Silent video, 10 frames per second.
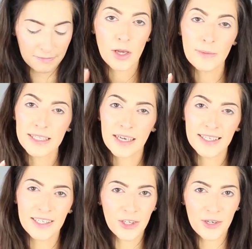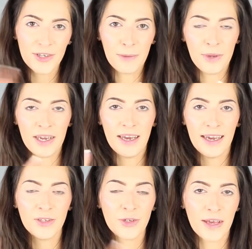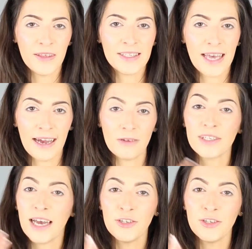So I'm excited to jump in and try this out.